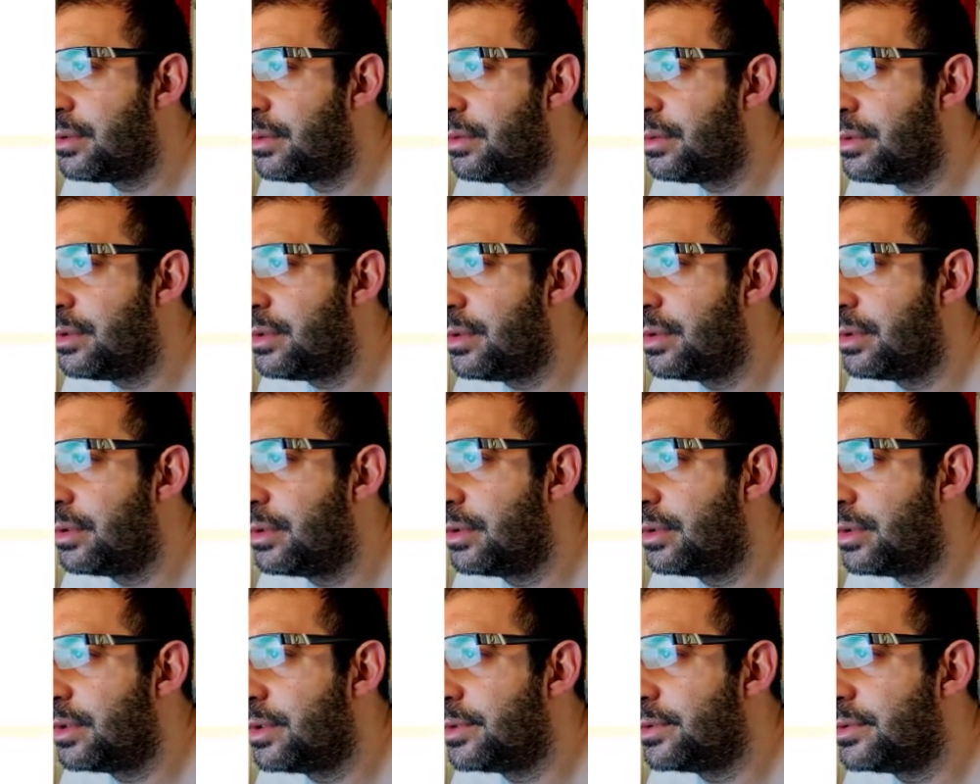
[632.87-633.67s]
It only
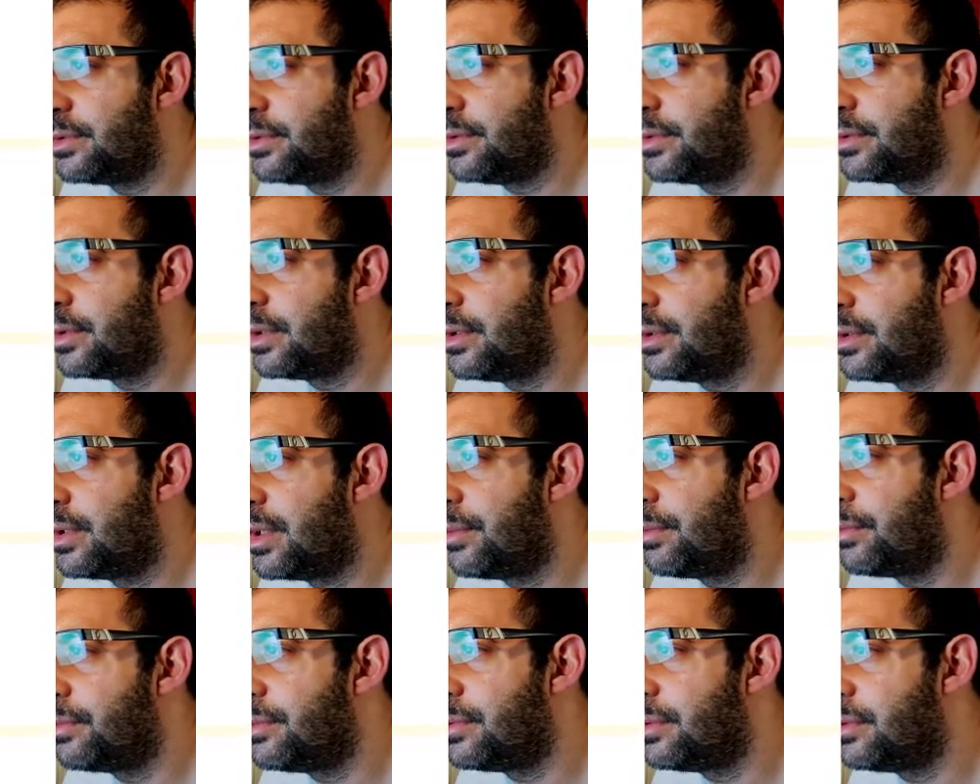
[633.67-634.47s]
design
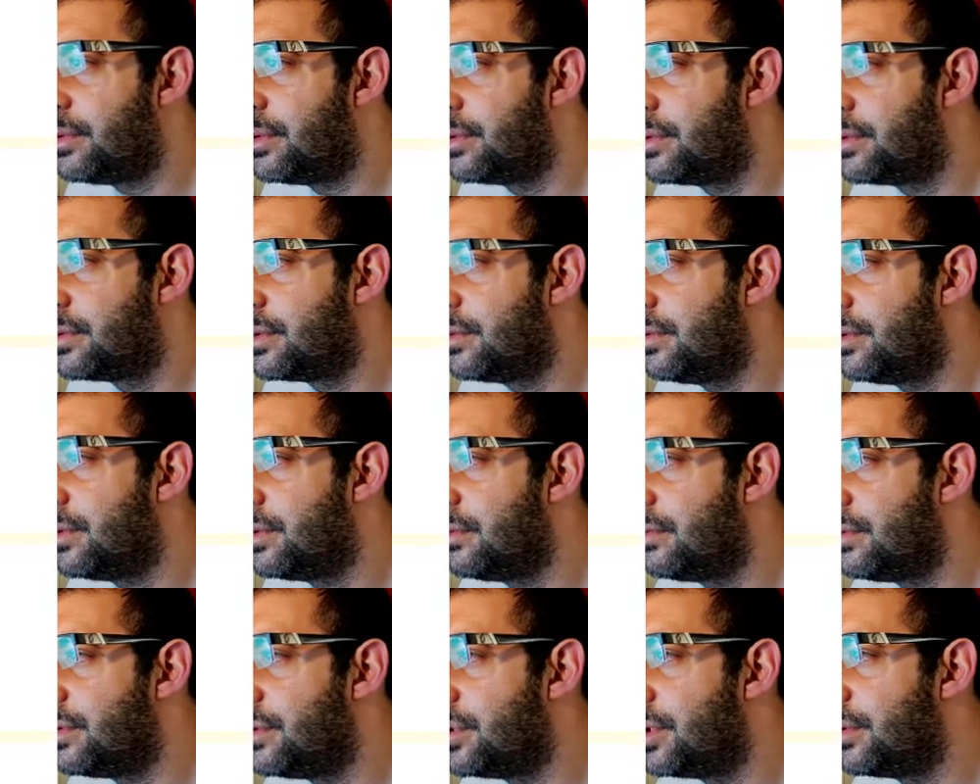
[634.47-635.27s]
type position, so
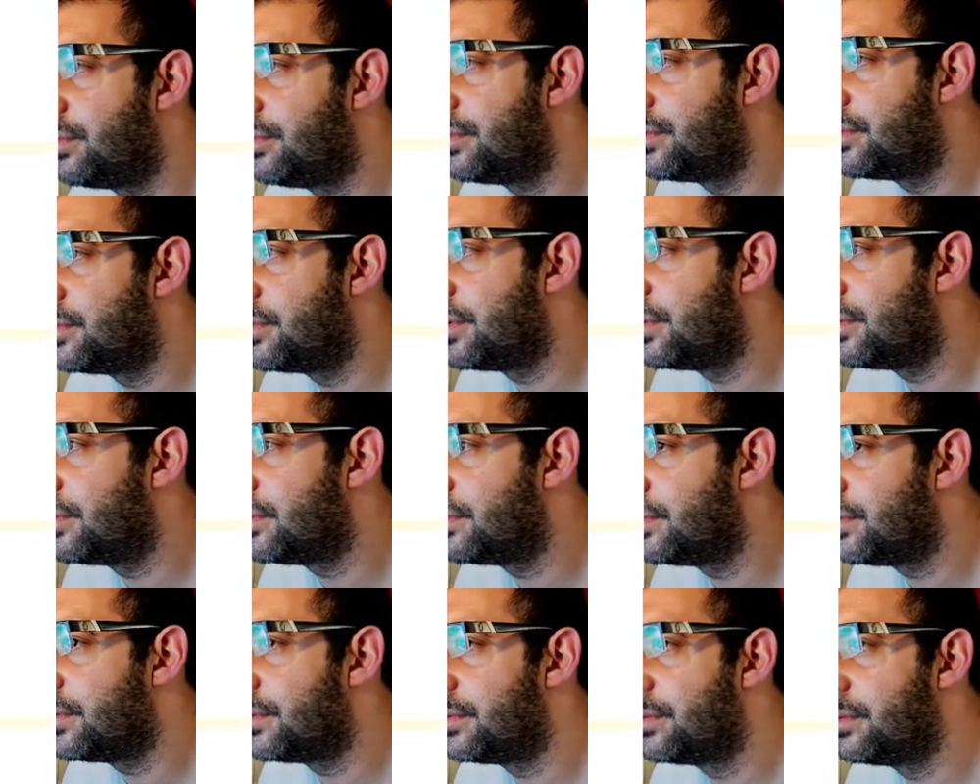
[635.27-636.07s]
it will jump to
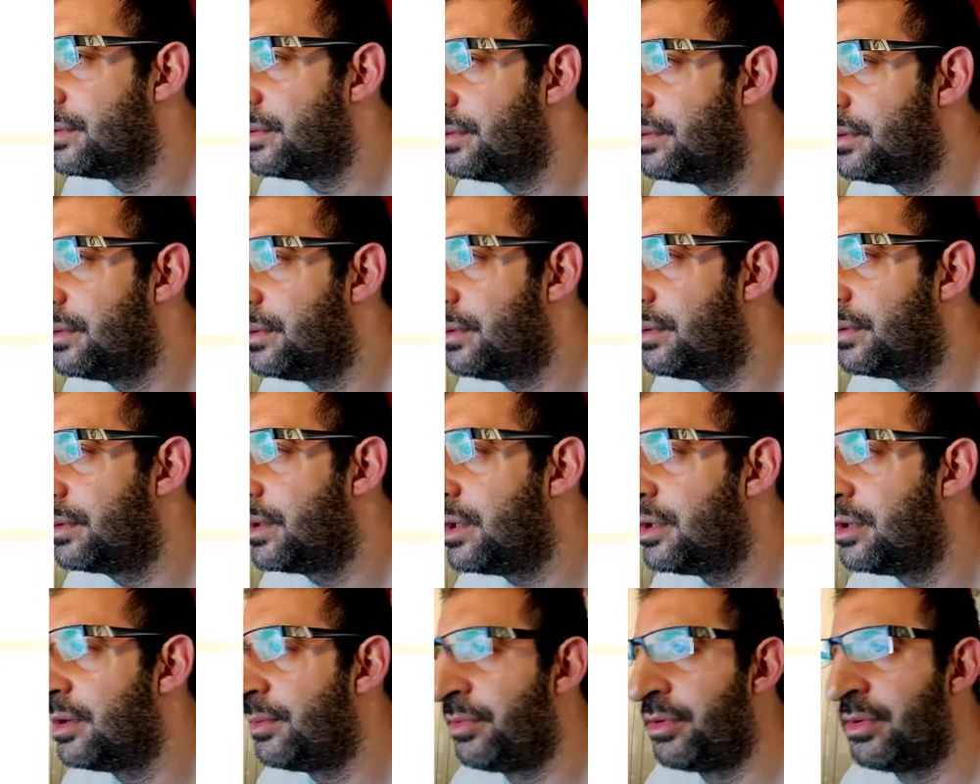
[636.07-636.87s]
0, 0.
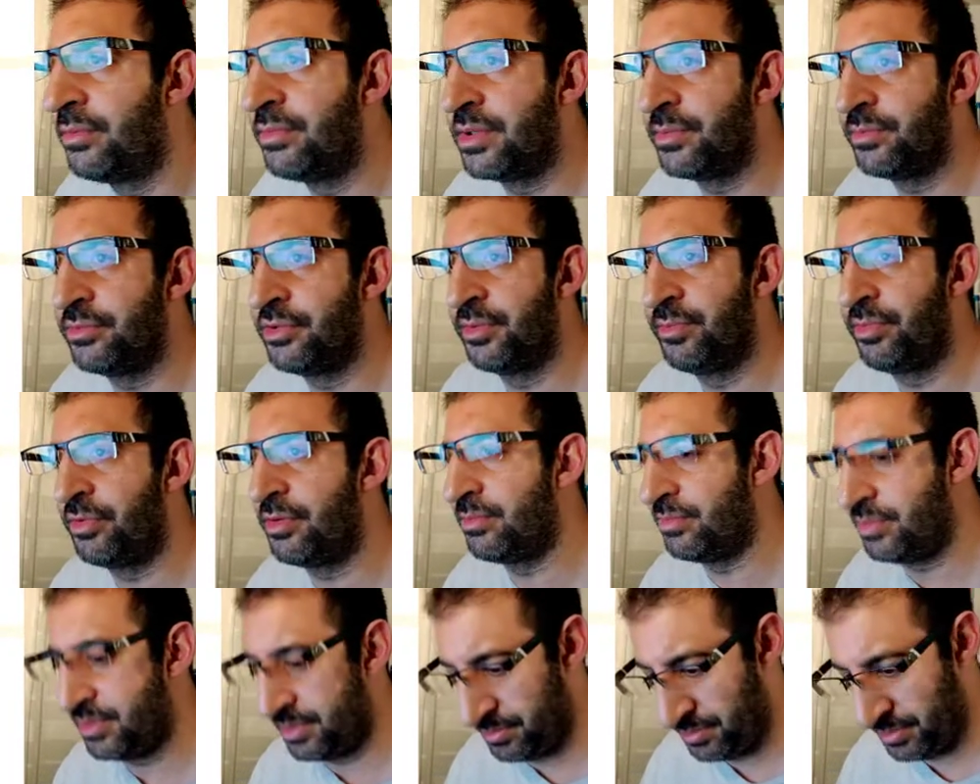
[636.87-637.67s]
Okay, no problem. No
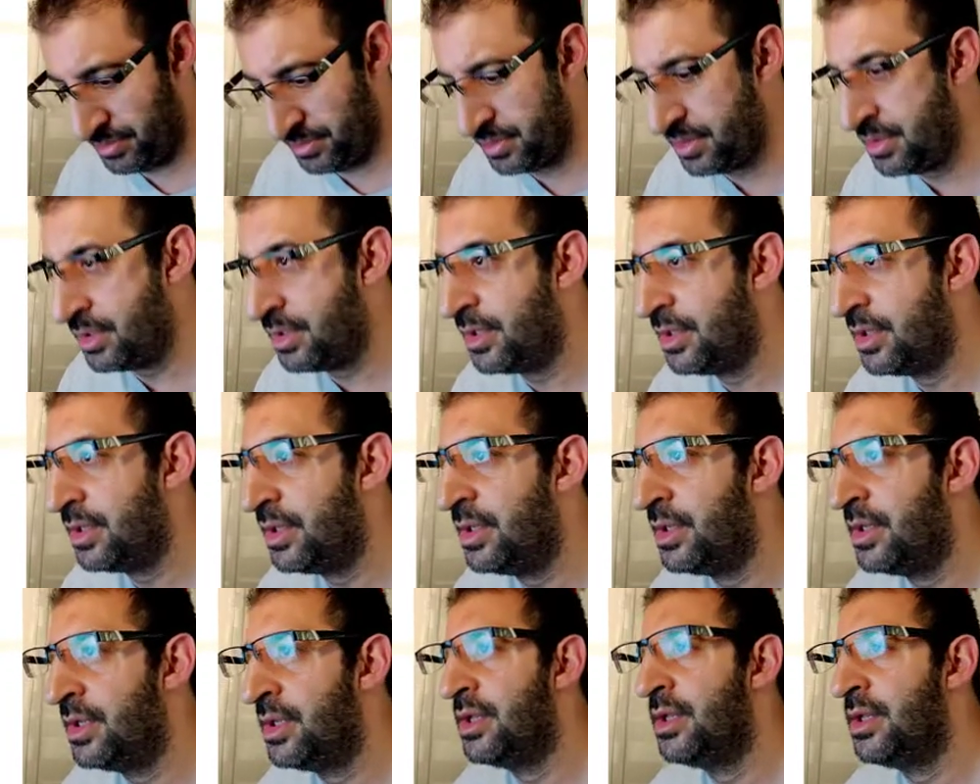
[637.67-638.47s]
problem.
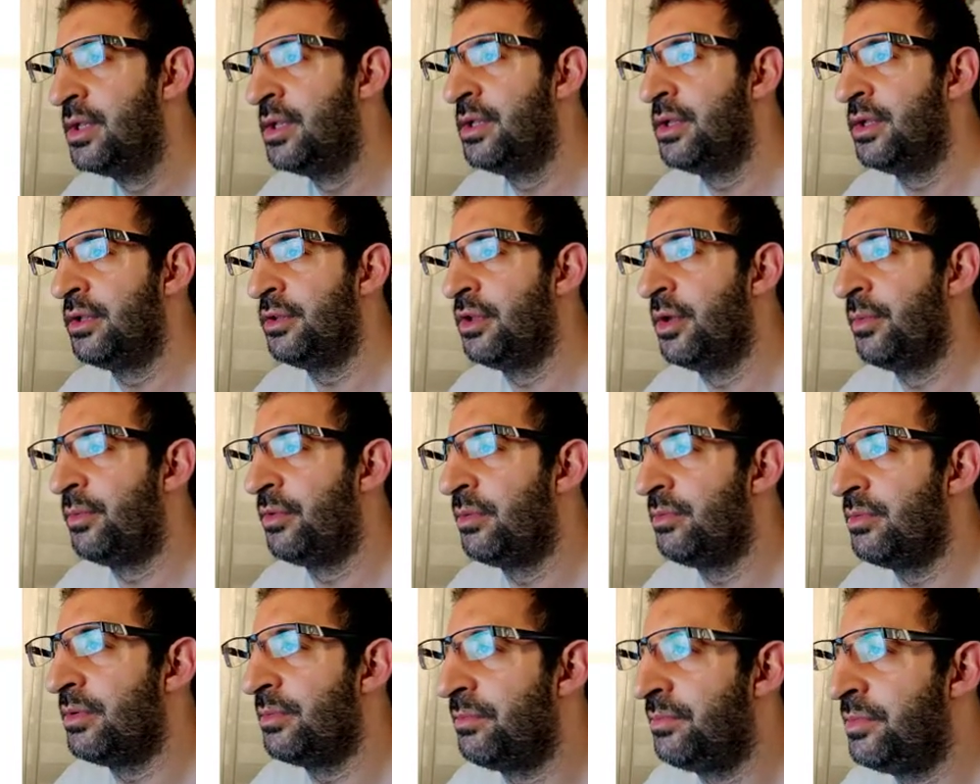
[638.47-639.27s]
No
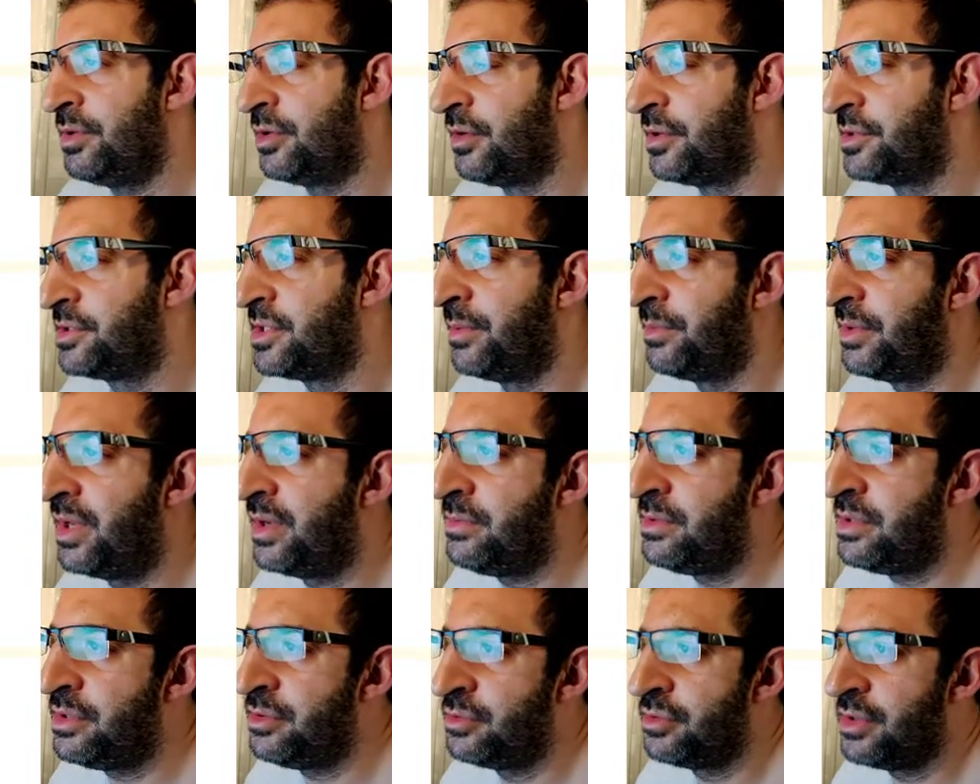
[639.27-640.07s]
problem. Because
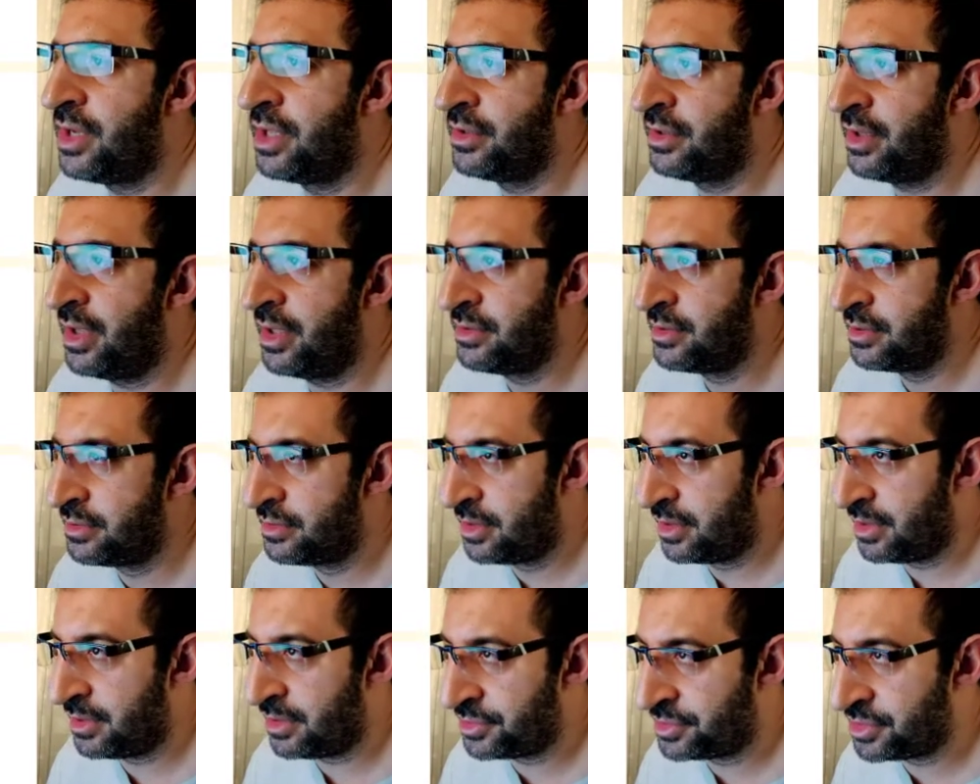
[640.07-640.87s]
sometimes we need to
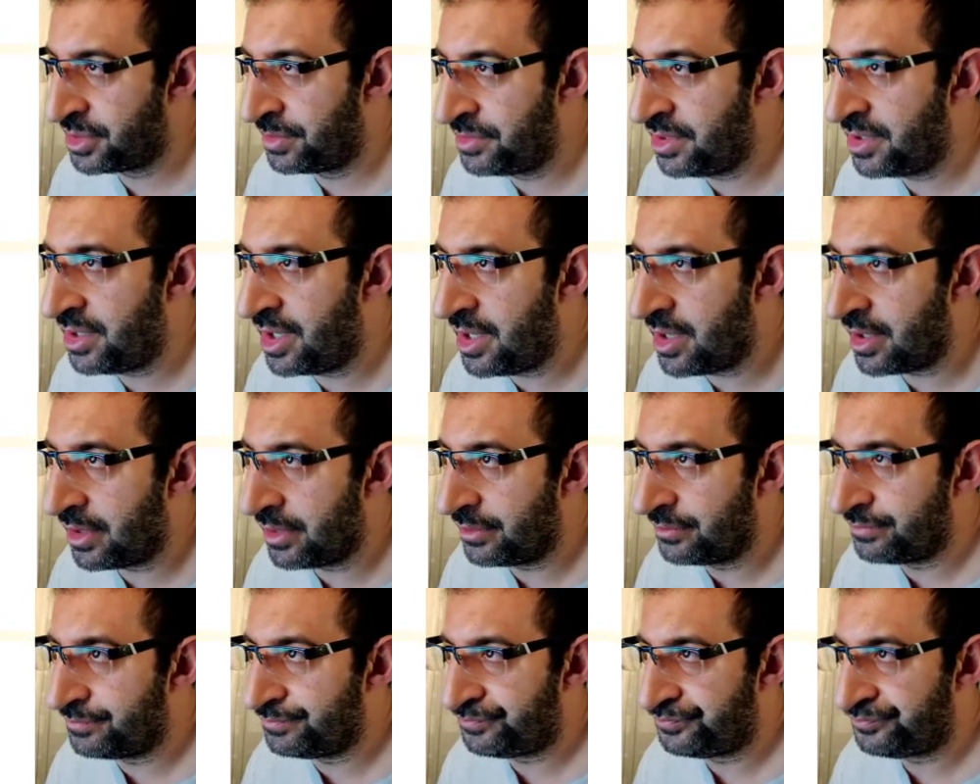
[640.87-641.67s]
add something
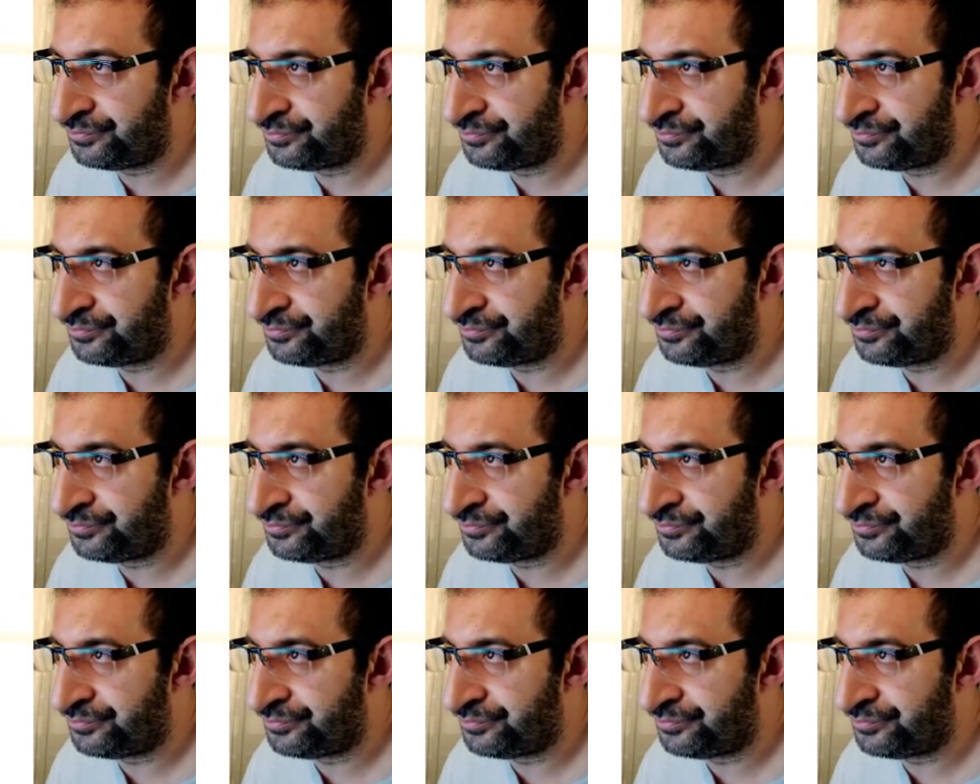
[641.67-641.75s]
here